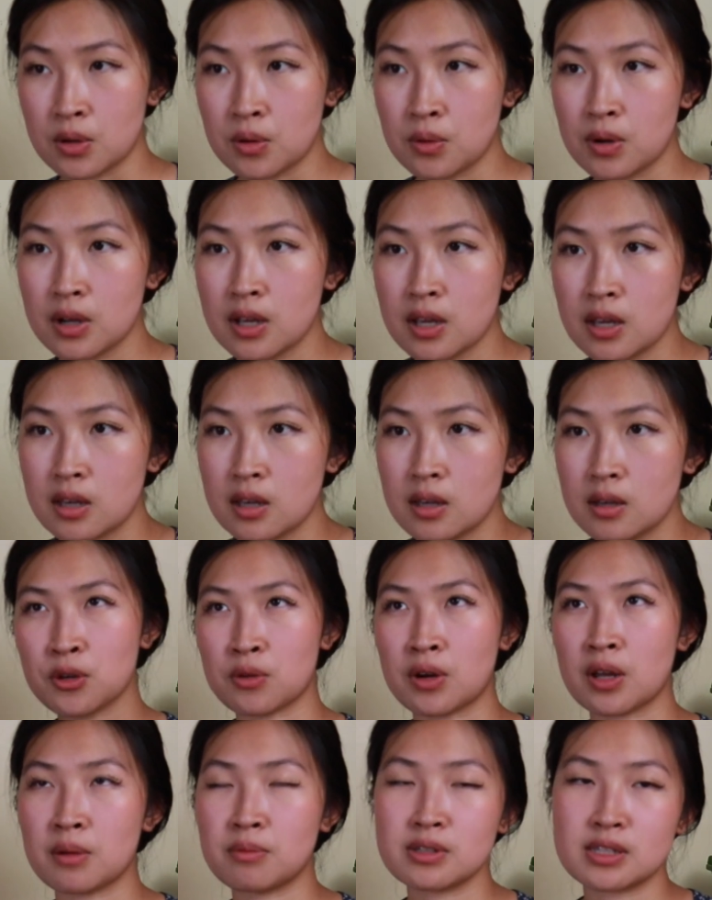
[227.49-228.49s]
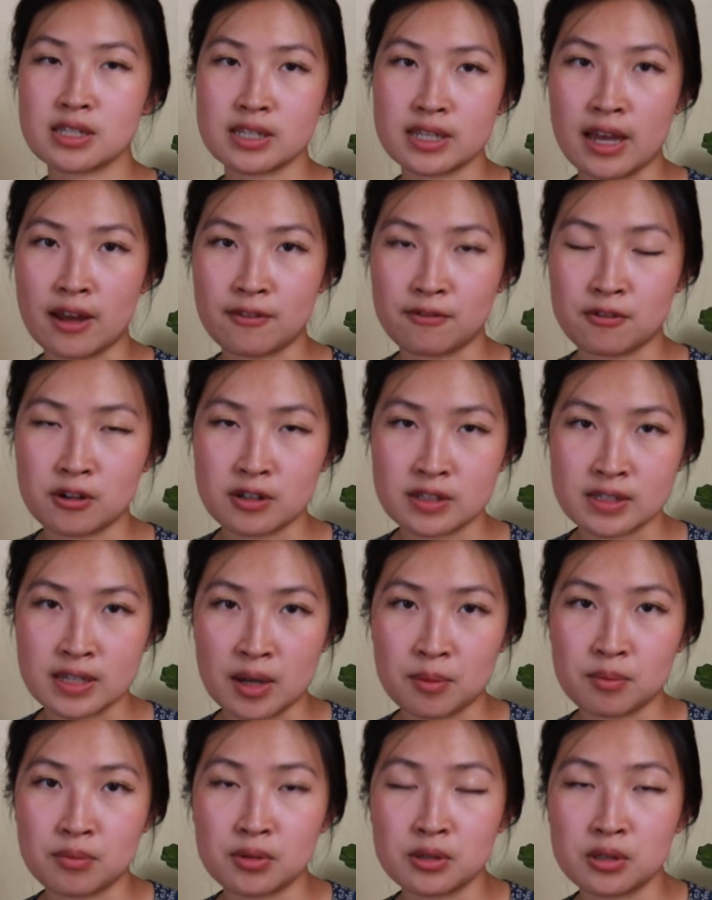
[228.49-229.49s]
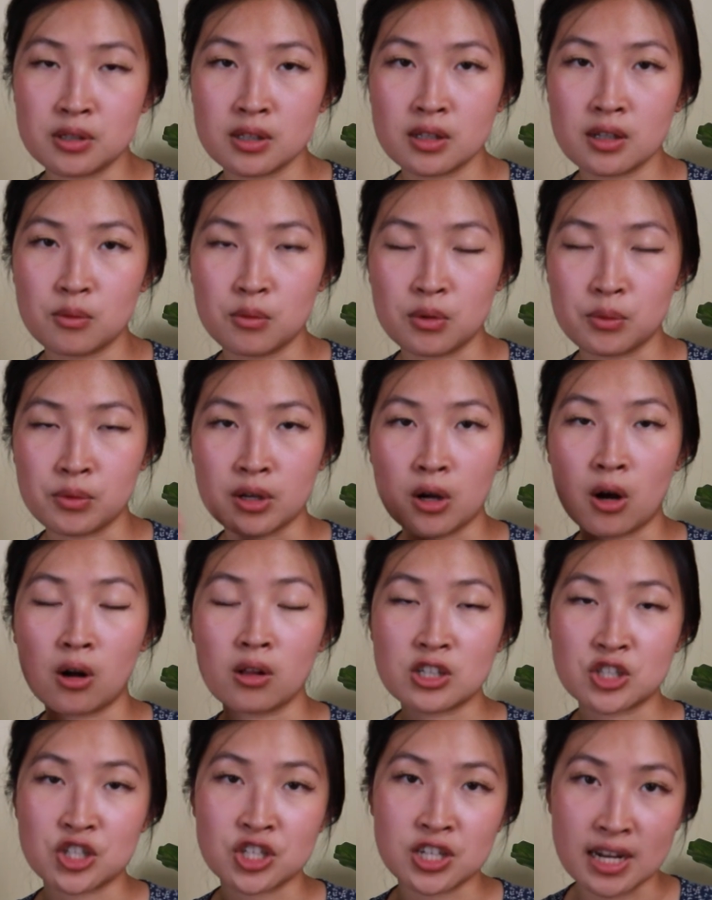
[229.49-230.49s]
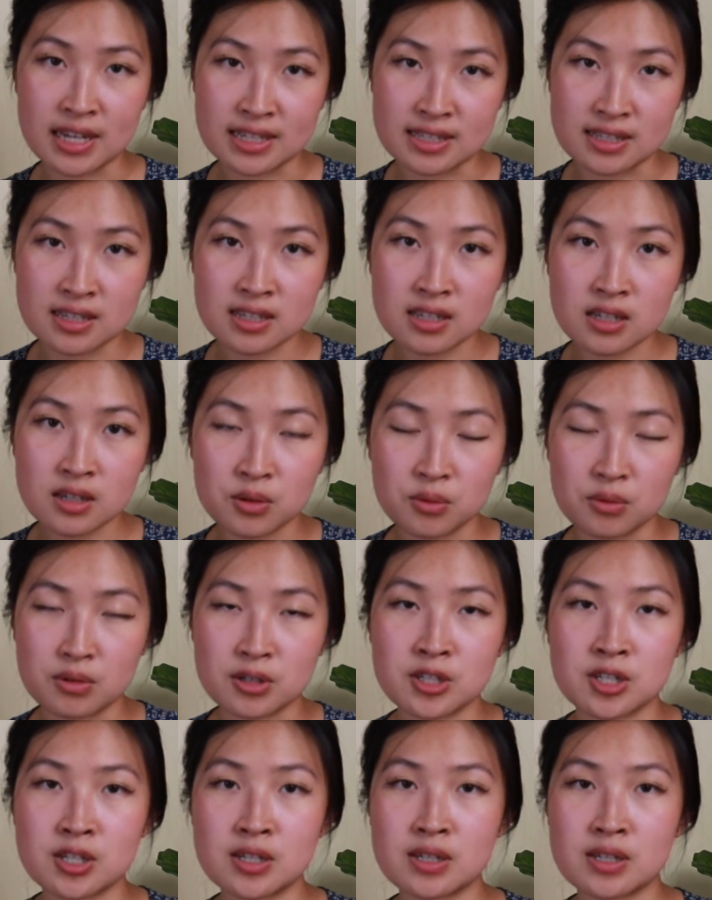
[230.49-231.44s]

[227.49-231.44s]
So even if you're able to get, for example, what we call a GIC,